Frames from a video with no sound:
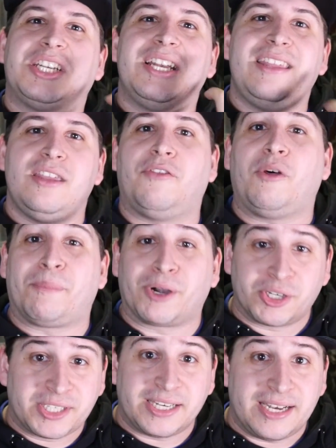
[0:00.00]
evil
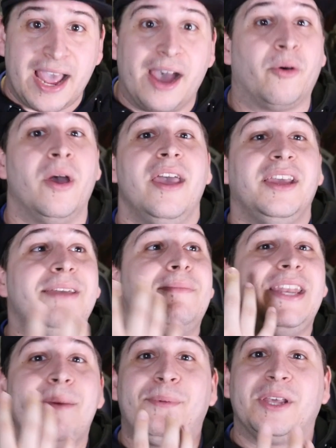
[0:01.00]
person now. He
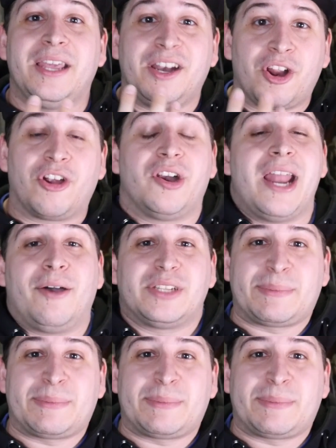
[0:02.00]
manipulated her. Now it's